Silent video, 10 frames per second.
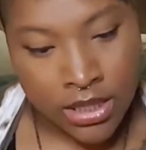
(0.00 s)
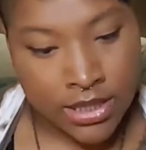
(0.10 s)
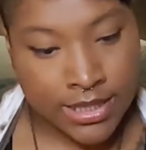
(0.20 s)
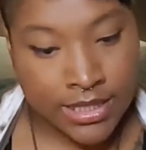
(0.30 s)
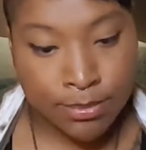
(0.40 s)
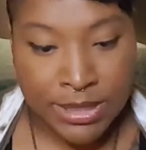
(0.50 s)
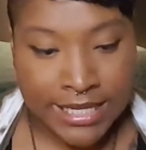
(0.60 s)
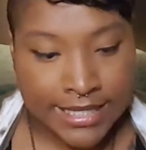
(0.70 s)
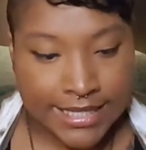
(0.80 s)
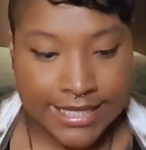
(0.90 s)
says
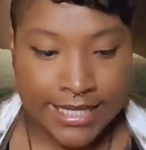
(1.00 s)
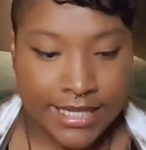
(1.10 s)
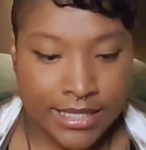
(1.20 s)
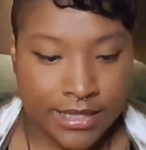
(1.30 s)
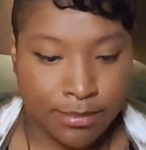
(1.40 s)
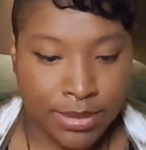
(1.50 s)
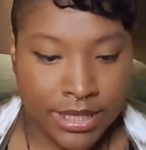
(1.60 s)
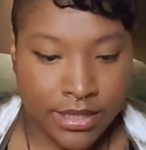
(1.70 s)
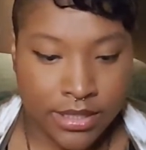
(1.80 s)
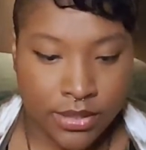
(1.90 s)
Bees Seas Be
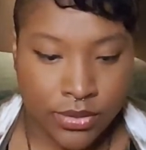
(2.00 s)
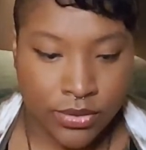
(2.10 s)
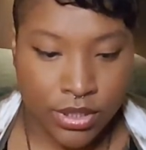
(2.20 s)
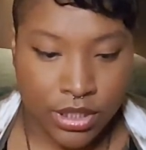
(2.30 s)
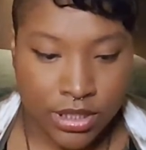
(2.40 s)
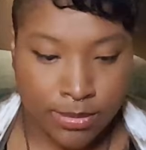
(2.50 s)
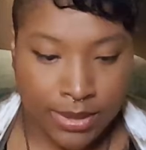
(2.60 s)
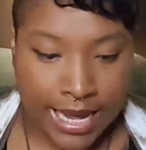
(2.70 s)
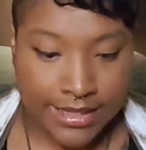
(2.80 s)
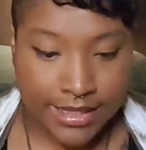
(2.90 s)
the Solution to
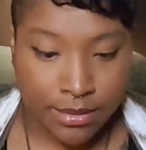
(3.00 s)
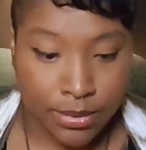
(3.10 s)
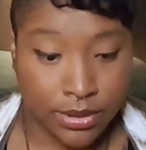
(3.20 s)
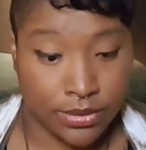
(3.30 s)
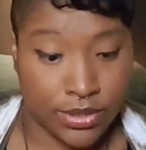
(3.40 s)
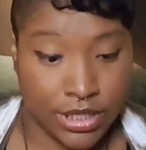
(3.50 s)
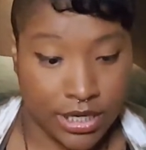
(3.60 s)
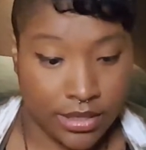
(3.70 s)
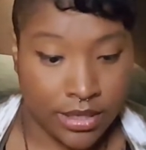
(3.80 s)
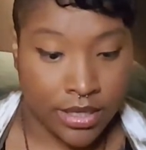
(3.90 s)
Plastic
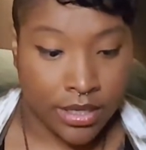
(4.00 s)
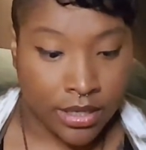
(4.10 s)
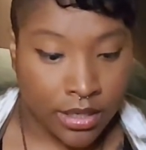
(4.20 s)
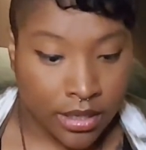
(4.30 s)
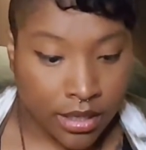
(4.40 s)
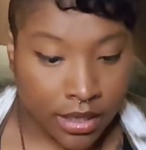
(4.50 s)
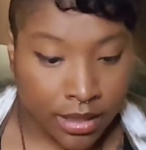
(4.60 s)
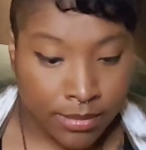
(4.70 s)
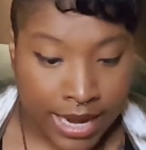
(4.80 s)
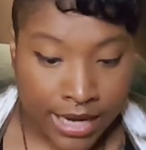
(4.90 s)
Pollution.
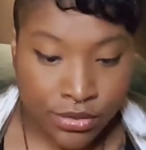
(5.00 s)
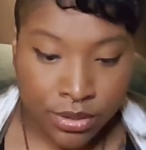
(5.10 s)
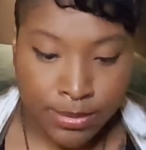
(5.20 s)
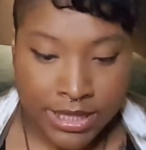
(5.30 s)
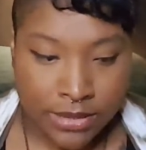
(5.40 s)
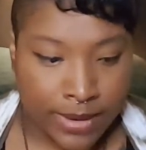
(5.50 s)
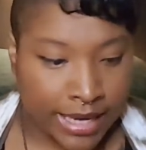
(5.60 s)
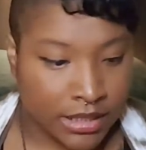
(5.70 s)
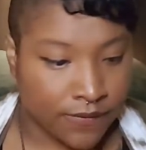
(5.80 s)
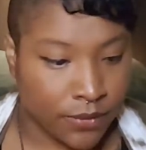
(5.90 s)
Natural
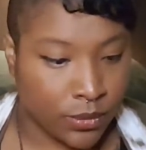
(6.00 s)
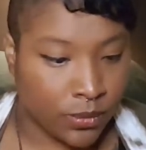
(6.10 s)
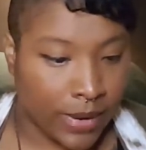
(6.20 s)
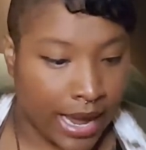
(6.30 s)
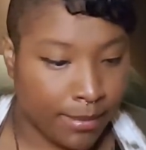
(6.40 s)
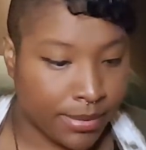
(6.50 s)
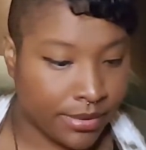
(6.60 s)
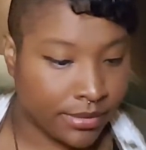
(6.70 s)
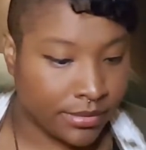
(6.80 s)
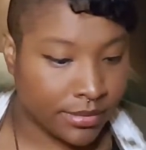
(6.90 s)
beeswax food wrap
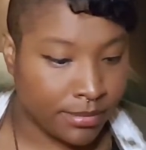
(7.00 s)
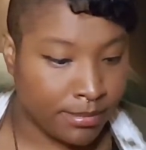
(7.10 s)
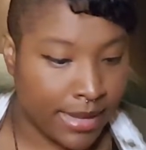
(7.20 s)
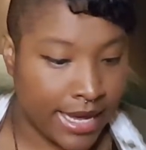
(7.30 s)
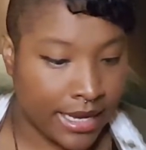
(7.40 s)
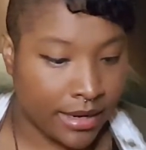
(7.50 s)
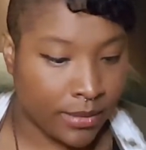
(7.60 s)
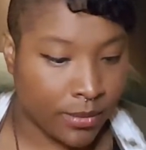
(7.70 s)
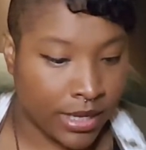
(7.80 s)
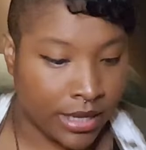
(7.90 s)
made
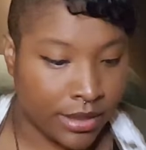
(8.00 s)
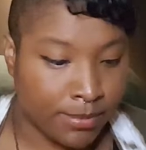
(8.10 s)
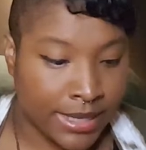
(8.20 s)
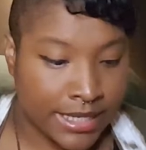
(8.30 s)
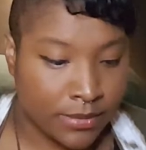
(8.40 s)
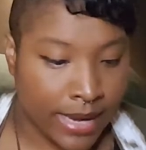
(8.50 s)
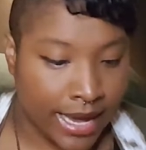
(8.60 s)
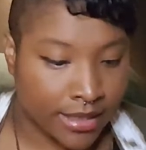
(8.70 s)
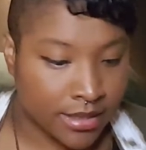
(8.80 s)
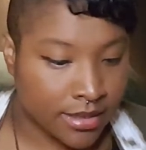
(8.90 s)
with
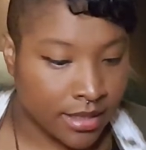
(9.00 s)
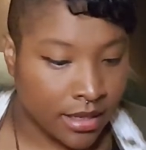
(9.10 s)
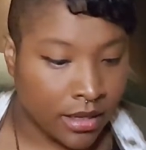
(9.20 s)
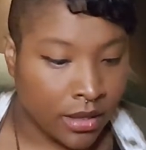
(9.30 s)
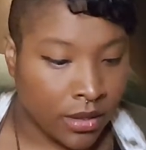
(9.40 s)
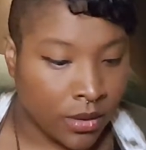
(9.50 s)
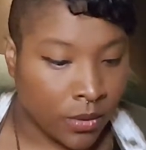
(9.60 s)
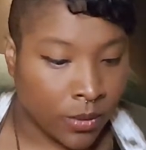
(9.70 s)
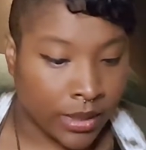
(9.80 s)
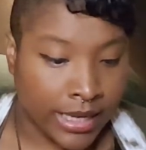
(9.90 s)
beeswax,
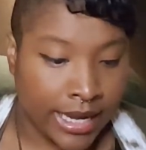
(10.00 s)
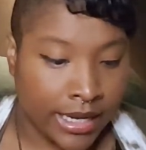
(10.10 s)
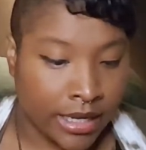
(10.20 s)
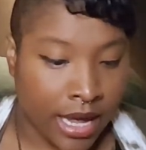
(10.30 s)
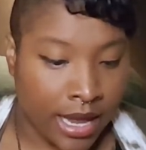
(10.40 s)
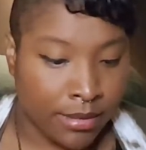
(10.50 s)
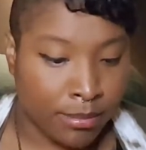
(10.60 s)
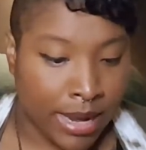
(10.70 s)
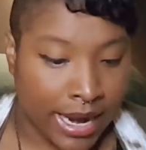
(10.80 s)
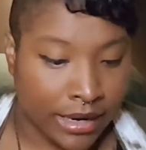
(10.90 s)
organic cotton,
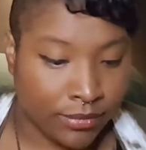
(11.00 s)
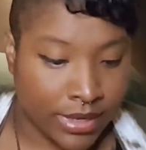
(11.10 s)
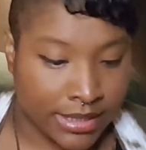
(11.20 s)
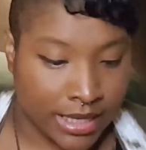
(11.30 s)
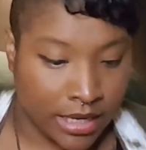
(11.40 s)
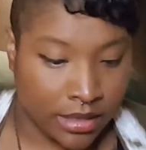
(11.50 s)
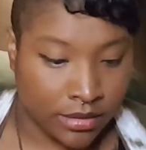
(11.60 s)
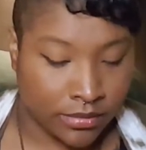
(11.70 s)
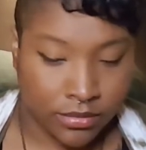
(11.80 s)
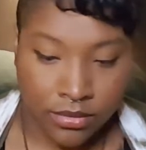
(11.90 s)
pine resin,
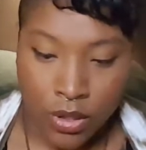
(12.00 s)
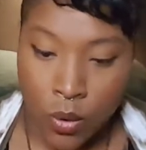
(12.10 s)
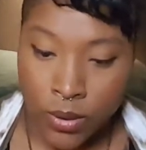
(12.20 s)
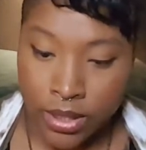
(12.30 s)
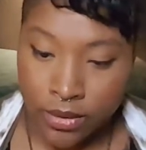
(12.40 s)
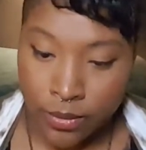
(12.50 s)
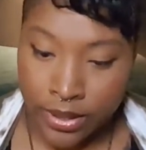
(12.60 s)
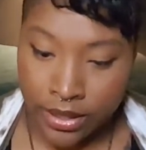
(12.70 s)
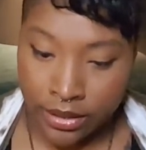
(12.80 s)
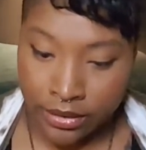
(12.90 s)
coconut
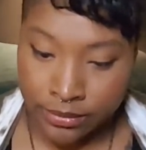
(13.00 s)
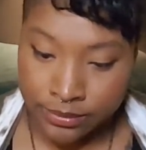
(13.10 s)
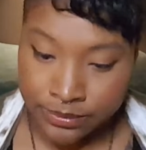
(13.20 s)
oil,